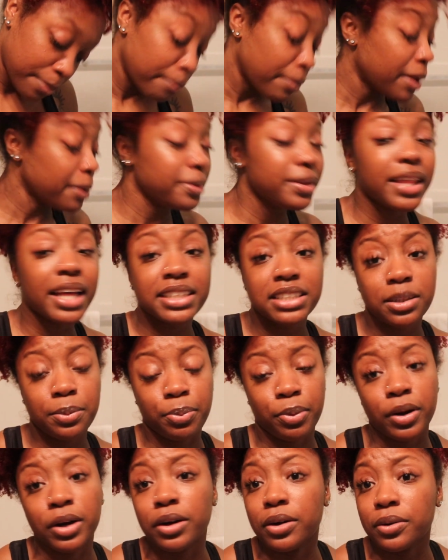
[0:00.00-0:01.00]
Maybe that's a
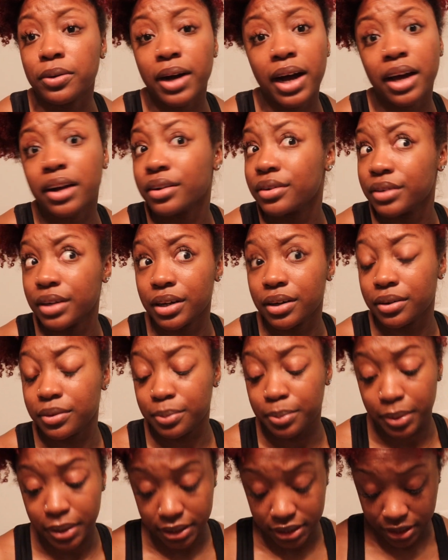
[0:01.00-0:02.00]
pro, I don't know.
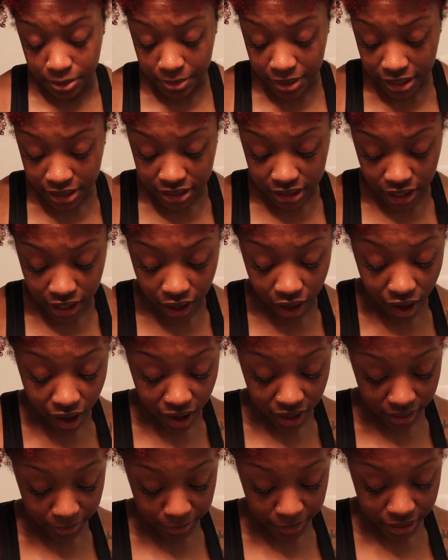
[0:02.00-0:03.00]
But to me it's a
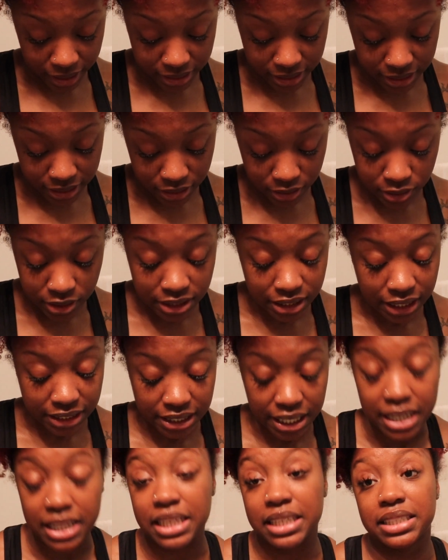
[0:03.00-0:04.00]
con because as soon as I
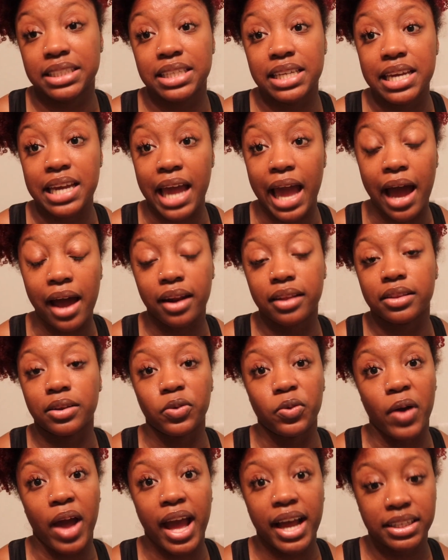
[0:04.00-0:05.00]
take the stick out of the
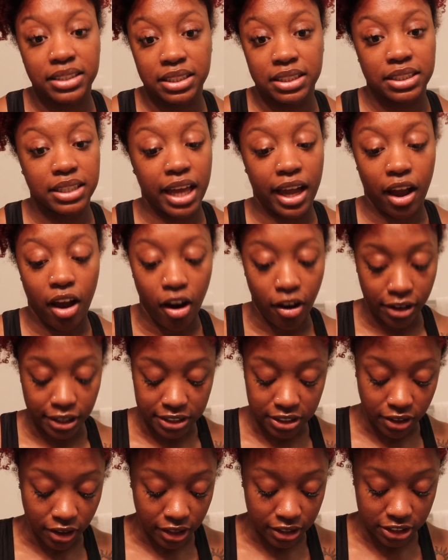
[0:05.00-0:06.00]
wax, it's like already
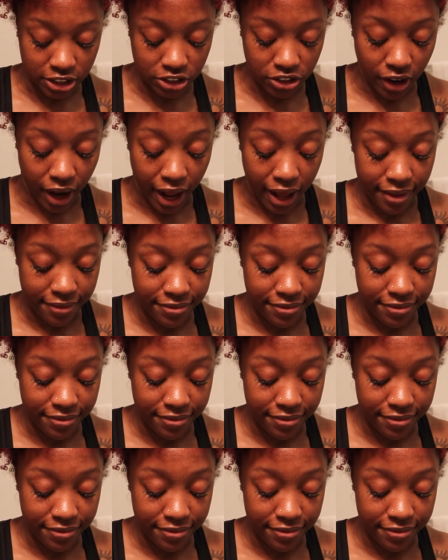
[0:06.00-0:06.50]
starting to dry.